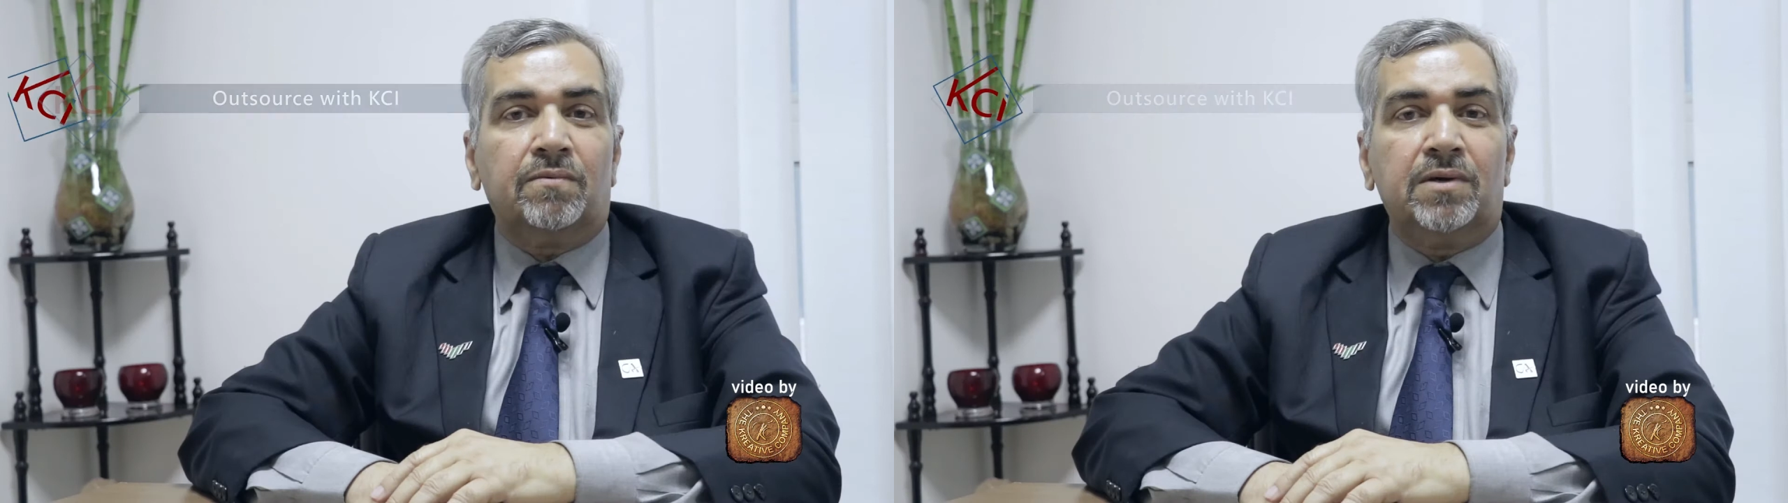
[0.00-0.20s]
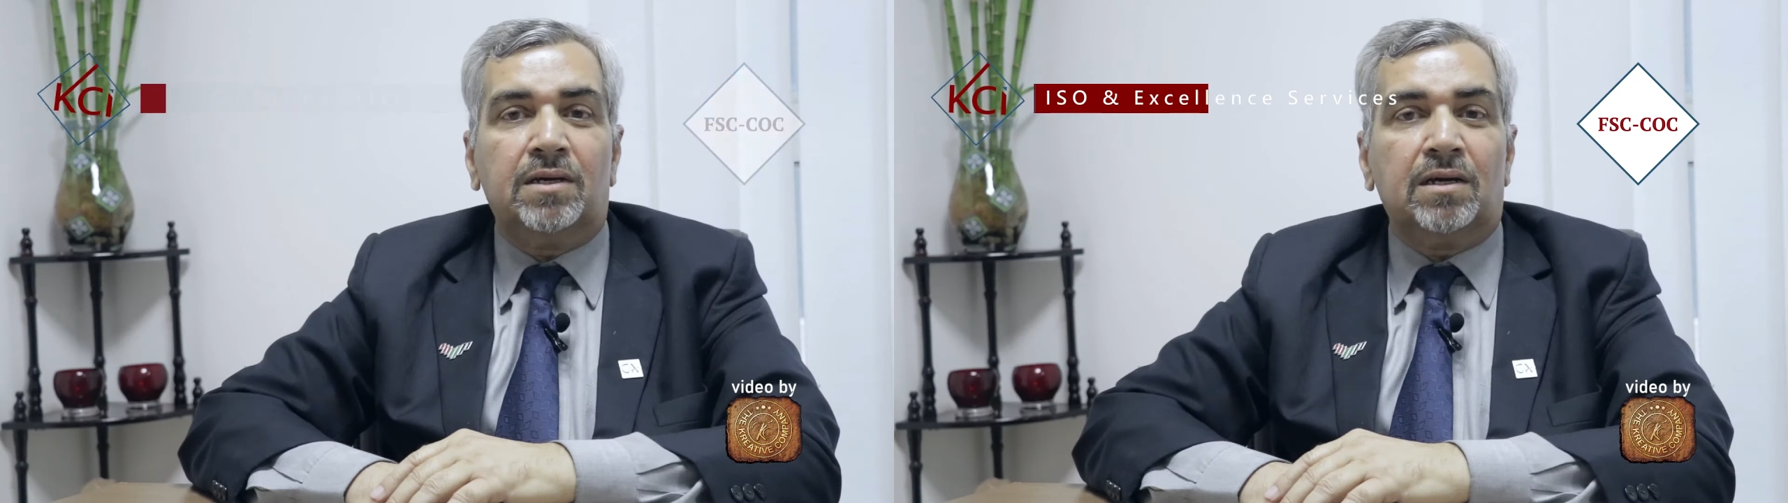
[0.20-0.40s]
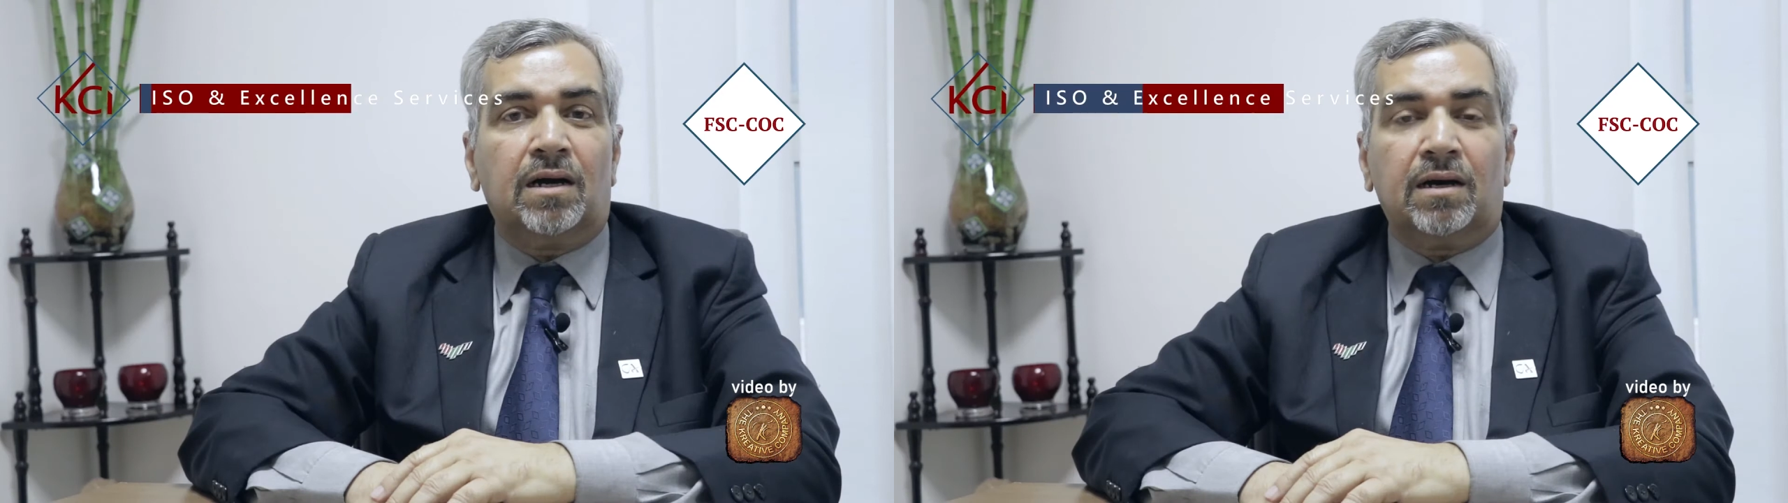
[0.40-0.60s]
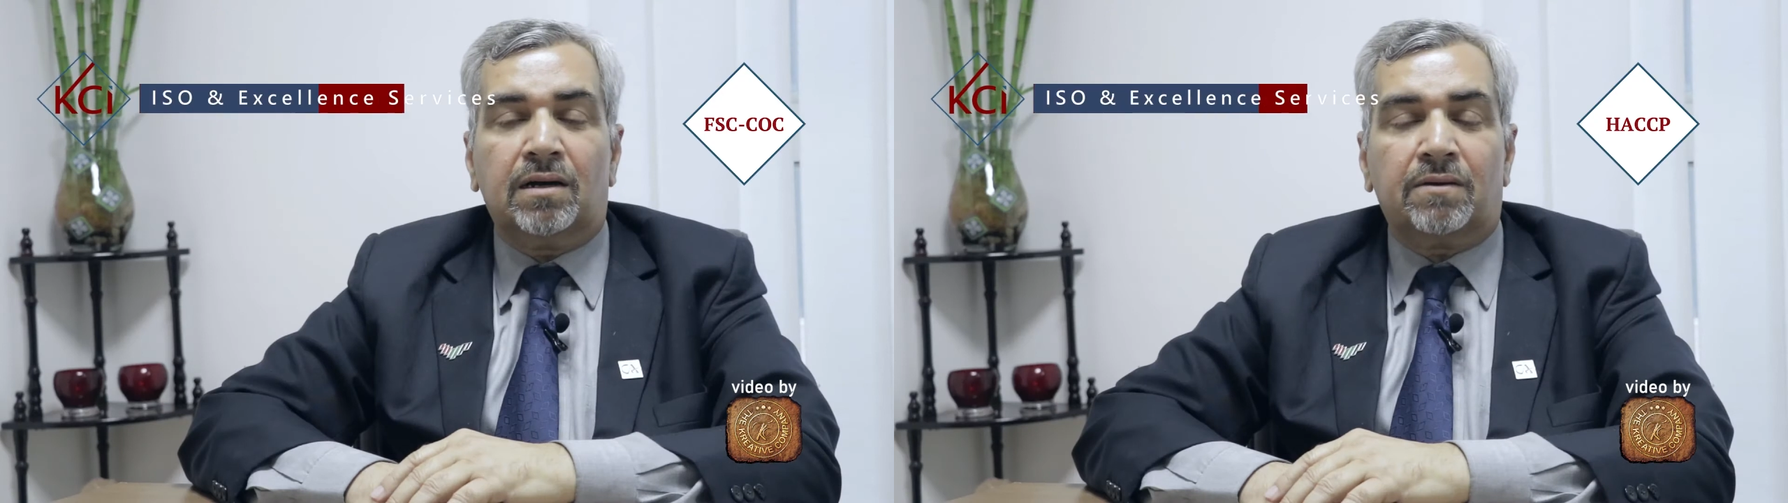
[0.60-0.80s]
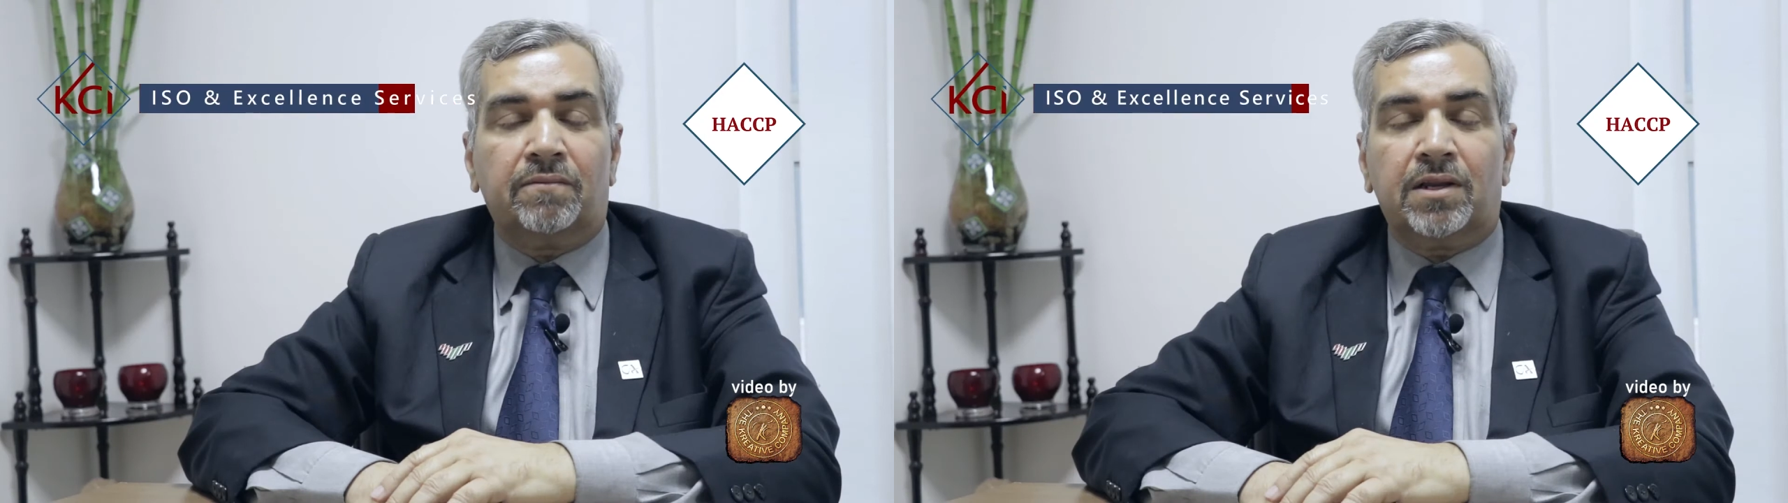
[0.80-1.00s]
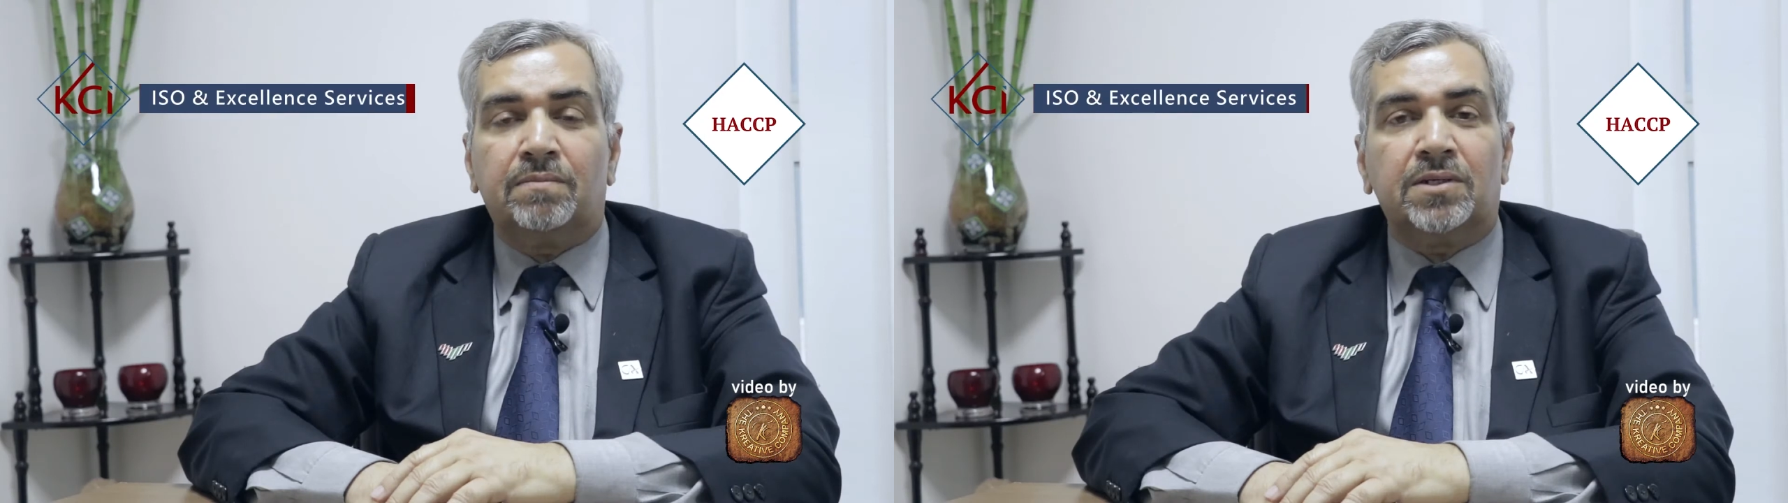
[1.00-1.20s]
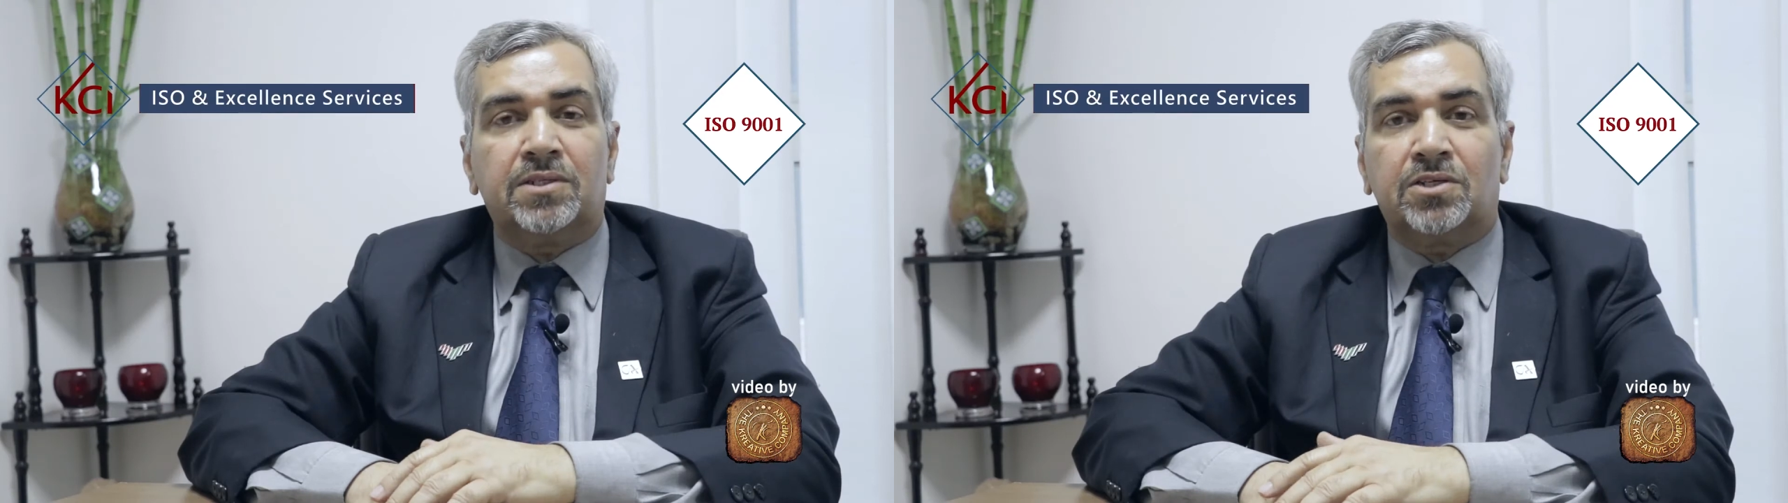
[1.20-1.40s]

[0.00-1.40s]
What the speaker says: We are very much